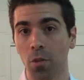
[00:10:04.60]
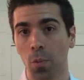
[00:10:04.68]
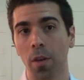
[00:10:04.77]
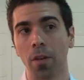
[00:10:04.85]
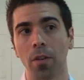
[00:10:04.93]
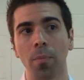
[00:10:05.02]
and
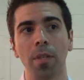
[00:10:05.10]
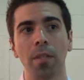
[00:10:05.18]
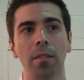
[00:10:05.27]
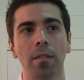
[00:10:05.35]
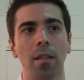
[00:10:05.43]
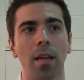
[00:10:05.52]
Twitter,
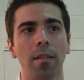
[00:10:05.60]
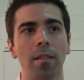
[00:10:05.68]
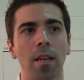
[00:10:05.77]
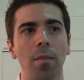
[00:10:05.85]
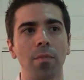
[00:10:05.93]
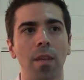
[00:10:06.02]
because a lot of
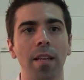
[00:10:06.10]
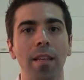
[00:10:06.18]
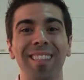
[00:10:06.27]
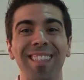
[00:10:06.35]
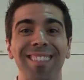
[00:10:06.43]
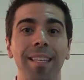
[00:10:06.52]
times
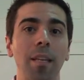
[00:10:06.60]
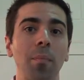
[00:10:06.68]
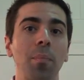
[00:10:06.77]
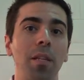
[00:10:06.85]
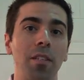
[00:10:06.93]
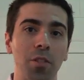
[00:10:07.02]
anything that's taking
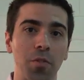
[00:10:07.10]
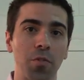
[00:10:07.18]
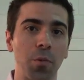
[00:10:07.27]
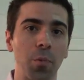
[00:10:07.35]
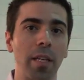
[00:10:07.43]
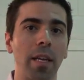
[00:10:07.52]
place here
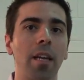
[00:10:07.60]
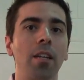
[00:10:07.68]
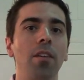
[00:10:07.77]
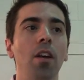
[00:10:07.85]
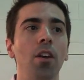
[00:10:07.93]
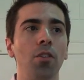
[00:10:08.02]
for the week
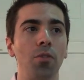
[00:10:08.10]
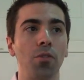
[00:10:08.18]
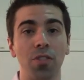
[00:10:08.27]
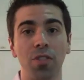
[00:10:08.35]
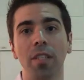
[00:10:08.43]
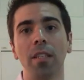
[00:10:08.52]
ahead, you'll
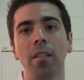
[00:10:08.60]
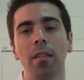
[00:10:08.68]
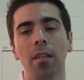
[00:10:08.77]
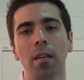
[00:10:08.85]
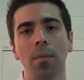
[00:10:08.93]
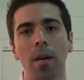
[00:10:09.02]

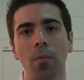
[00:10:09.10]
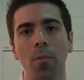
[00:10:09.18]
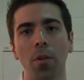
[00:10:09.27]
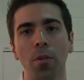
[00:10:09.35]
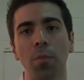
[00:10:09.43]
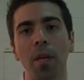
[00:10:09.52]
see on
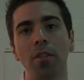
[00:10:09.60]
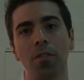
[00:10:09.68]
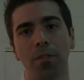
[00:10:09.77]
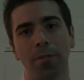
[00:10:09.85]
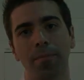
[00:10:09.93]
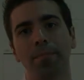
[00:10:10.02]
one of those
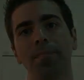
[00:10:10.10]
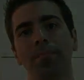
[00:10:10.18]
pages.